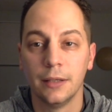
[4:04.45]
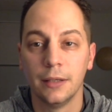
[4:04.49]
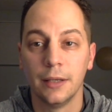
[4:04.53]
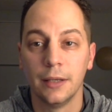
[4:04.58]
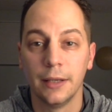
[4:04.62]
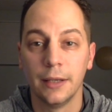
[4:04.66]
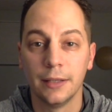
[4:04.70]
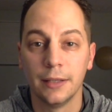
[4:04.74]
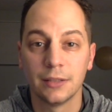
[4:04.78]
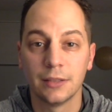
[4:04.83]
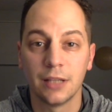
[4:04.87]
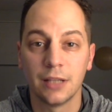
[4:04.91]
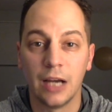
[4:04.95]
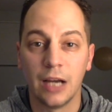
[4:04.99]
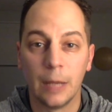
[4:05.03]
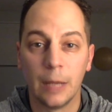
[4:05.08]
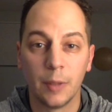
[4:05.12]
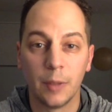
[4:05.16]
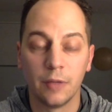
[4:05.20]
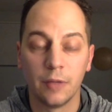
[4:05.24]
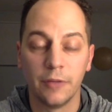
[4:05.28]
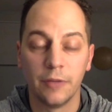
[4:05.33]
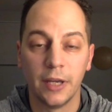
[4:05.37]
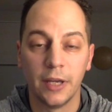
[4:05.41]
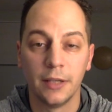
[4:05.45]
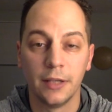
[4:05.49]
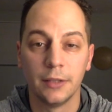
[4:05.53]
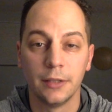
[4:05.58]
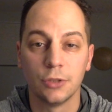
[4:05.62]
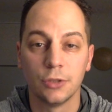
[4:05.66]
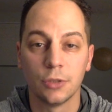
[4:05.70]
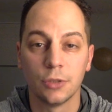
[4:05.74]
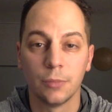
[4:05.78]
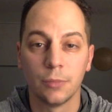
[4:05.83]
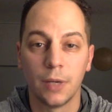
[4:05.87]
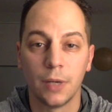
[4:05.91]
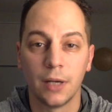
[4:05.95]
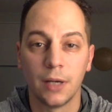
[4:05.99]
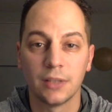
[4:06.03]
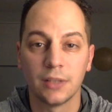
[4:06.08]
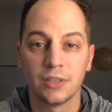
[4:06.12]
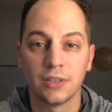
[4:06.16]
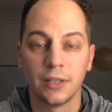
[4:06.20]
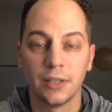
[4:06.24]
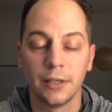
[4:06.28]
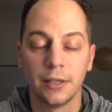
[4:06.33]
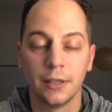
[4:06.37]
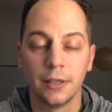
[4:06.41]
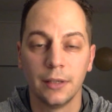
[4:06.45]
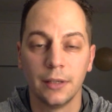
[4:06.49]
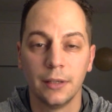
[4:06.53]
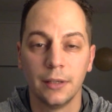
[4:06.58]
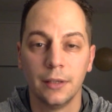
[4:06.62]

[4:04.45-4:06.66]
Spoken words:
his Comic Vantage unboxing.